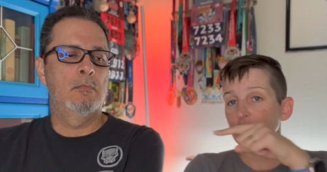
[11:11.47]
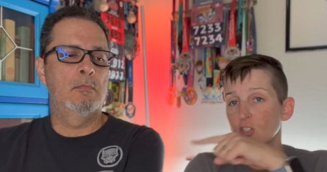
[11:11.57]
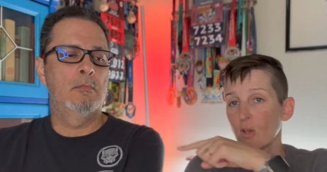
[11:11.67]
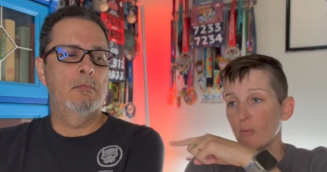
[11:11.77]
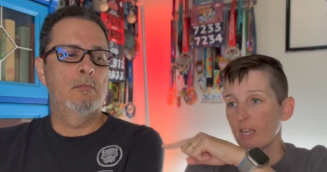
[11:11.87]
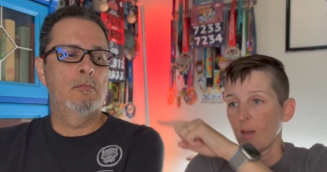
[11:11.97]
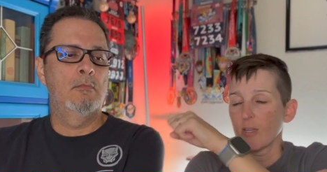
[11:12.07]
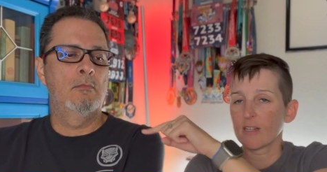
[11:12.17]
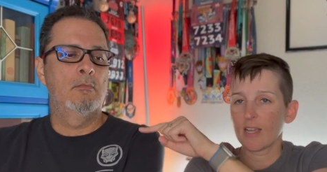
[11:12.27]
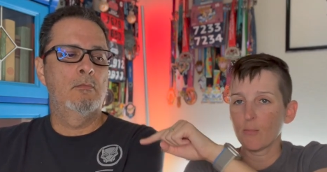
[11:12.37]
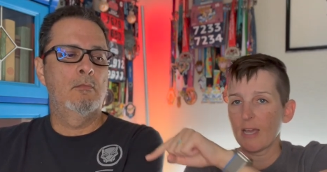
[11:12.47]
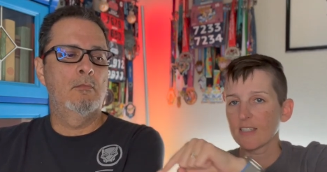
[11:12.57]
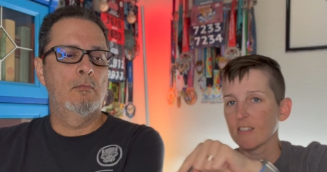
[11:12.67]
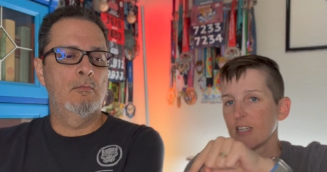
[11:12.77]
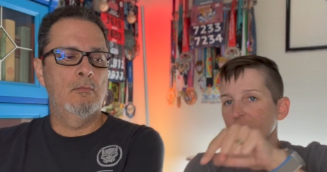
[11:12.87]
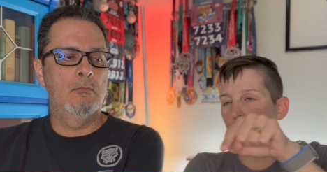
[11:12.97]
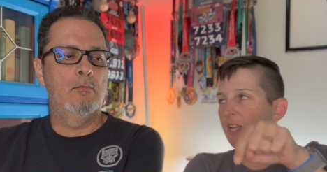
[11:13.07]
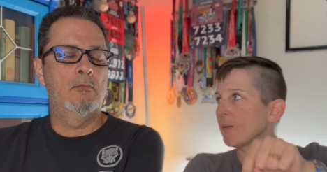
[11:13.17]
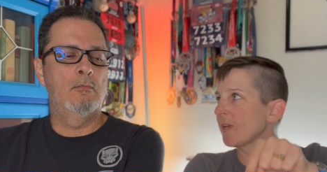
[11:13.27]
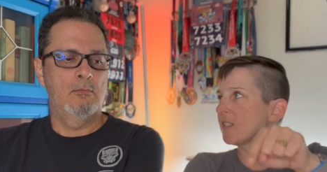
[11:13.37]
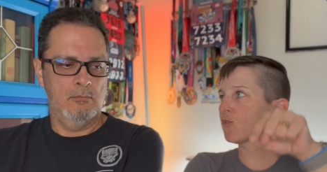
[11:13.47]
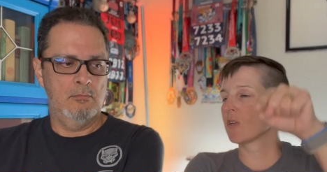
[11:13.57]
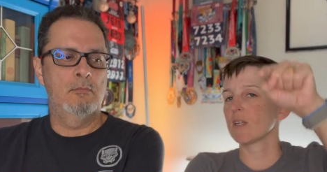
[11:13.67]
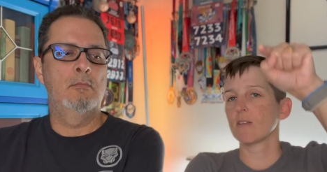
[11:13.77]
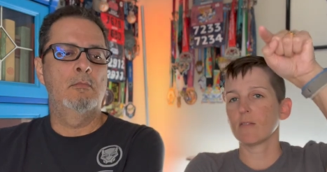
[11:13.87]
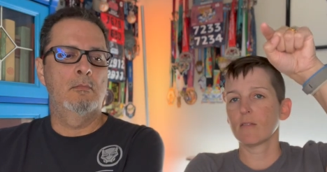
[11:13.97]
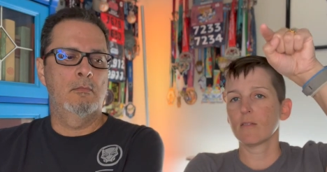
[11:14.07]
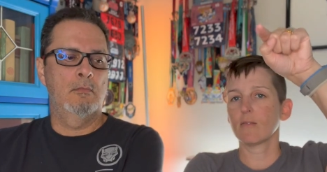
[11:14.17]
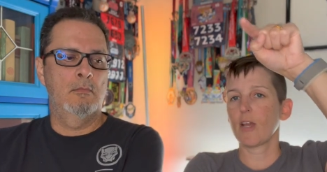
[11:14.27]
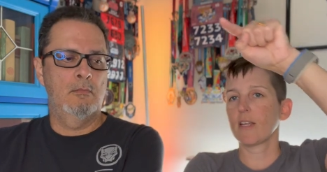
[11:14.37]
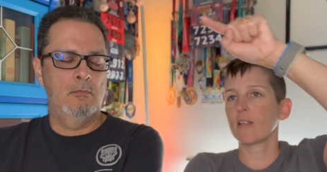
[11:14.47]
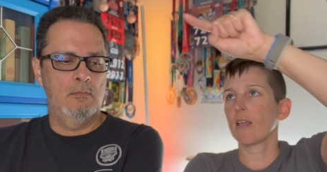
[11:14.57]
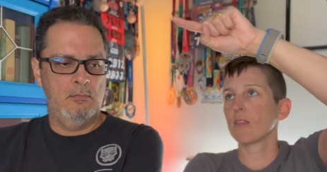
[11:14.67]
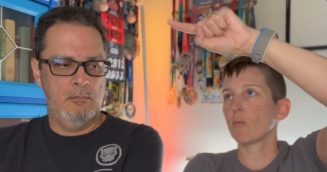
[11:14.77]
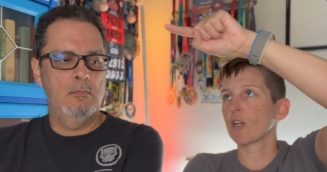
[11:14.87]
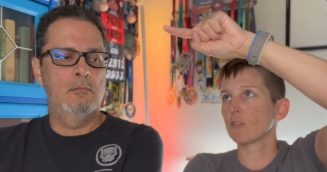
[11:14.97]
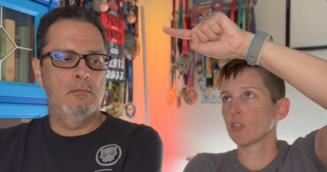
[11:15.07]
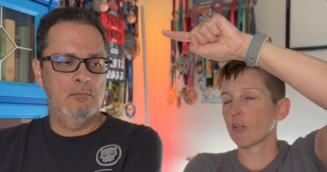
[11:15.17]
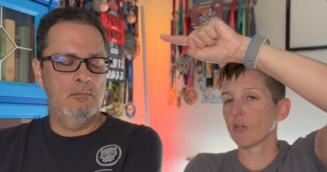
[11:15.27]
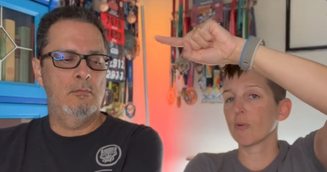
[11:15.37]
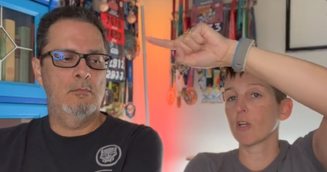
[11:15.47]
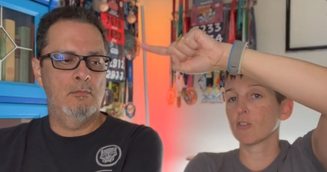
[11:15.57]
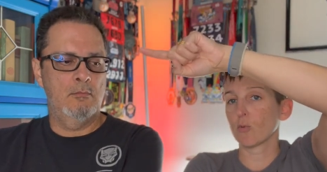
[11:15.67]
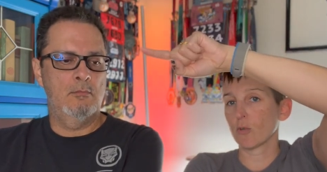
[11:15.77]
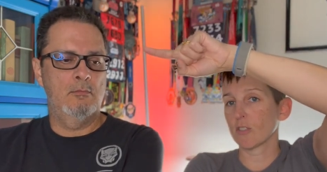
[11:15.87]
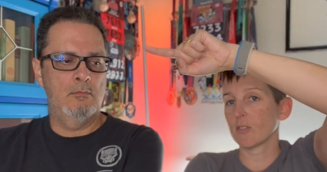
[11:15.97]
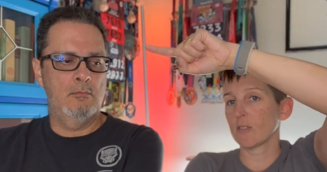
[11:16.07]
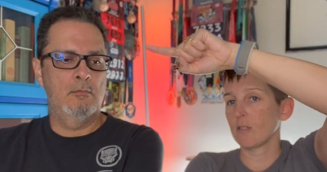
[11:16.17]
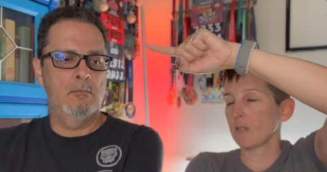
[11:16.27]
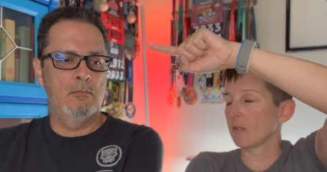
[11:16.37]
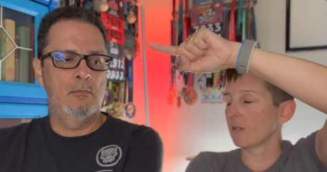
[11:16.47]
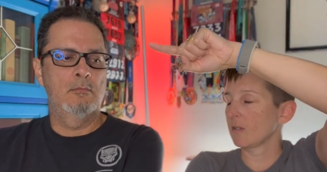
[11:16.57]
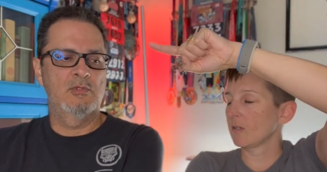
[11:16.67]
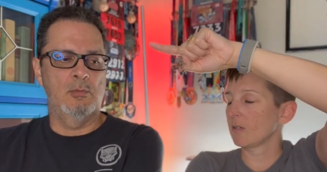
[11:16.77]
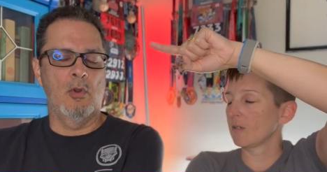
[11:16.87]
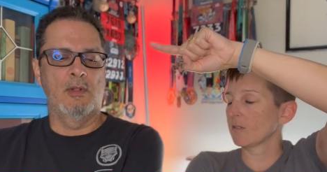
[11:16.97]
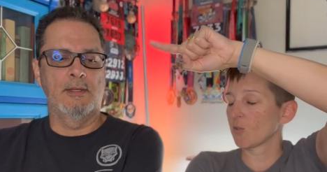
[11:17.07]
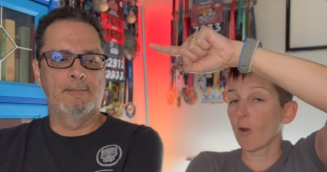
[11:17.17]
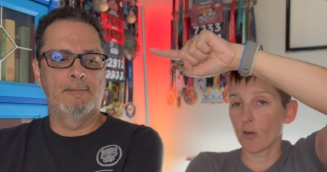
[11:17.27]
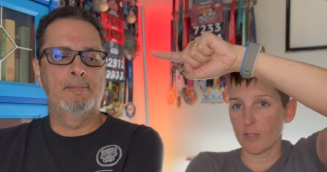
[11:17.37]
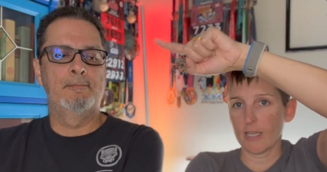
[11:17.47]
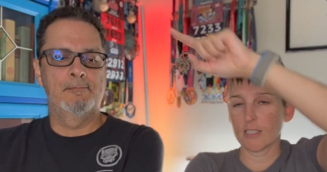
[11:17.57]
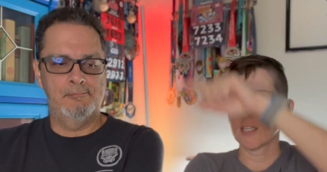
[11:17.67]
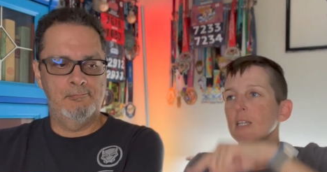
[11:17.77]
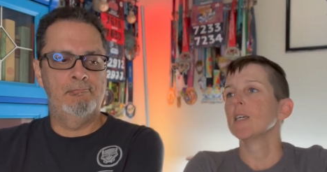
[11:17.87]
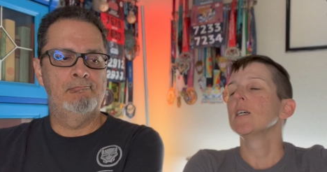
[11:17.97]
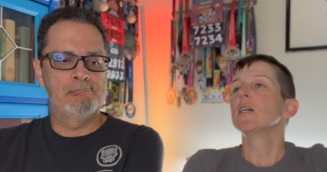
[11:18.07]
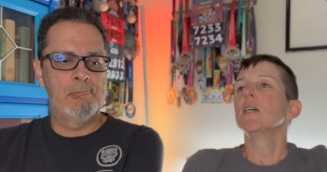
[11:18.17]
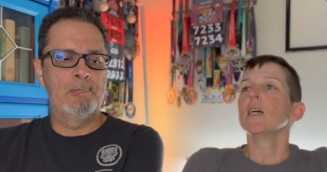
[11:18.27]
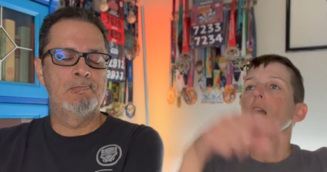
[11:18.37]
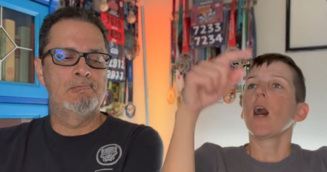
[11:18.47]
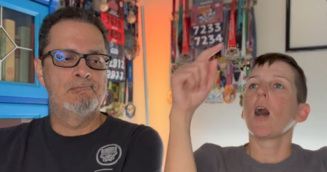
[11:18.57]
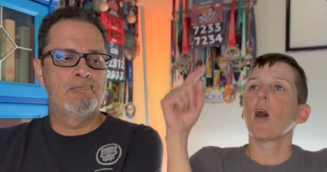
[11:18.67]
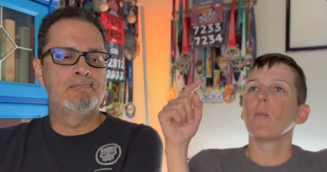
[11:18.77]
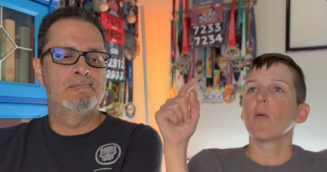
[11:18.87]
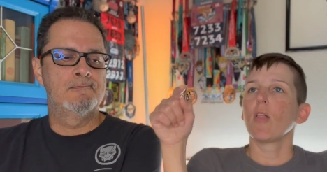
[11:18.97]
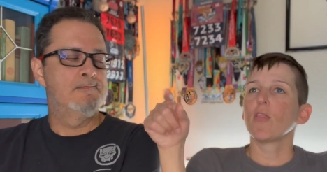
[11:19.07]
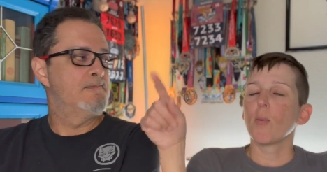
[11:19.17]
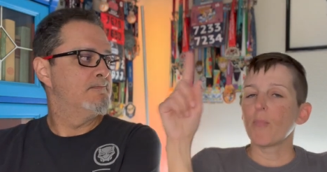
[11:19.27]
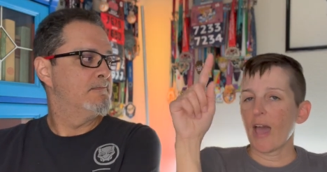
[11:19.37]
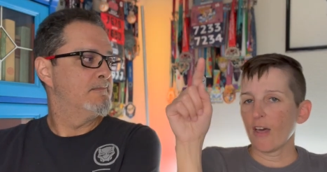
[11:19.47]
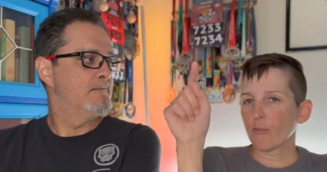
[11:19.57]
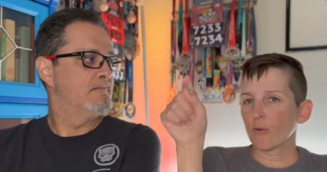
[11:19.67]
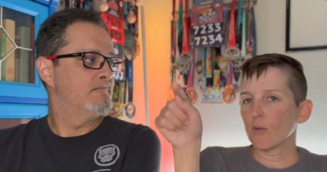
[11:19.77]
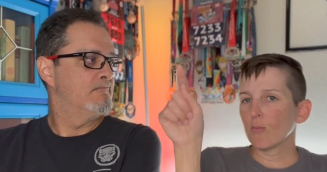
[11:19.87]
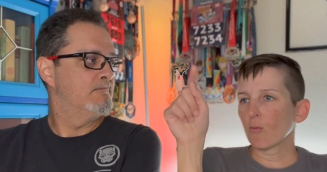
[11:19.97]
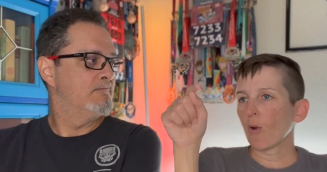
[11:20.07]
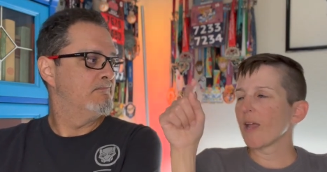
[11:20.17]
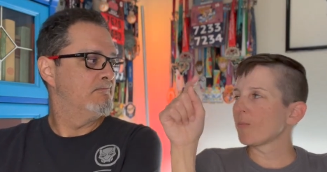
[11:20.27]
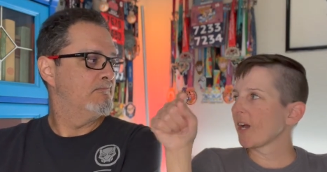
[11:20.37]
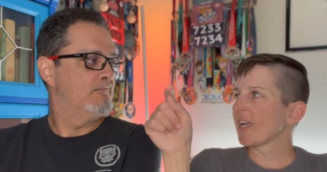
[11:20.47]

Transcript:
Speaker 1: so we come in kind of backstage and we hit Main Street, right? And then we go turn and we go towards Tomorrowland. The bathroom right by